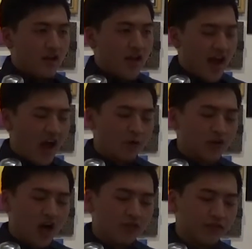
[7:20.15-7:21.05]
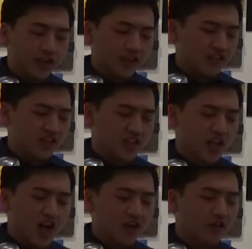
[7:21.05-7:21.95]
How confidently she
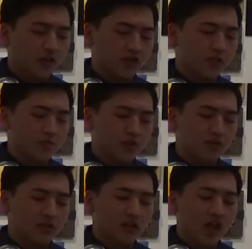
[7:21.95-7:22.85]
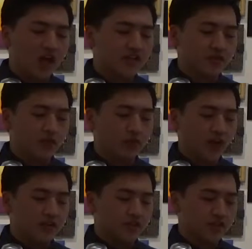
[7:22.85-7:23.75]
uttered those smooth, glossy
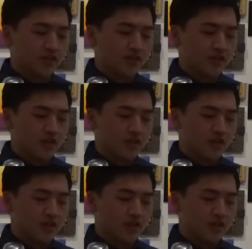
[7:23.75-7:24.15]
phrases.